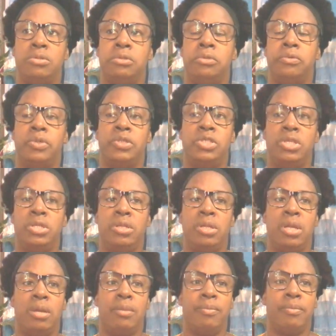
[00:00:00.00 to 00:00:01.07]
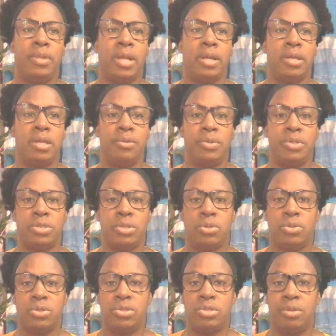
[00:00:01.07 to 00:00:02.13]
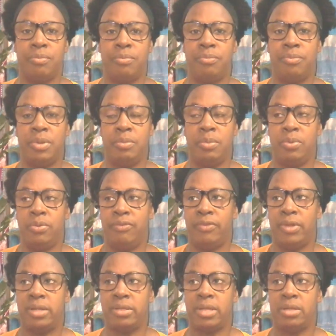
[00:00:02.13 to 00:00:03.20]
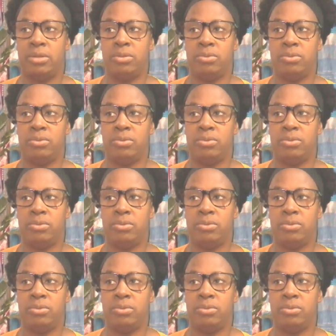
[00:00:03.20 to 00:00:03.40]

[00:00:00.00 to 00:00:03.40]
watching them like he was accustomed maybe with that.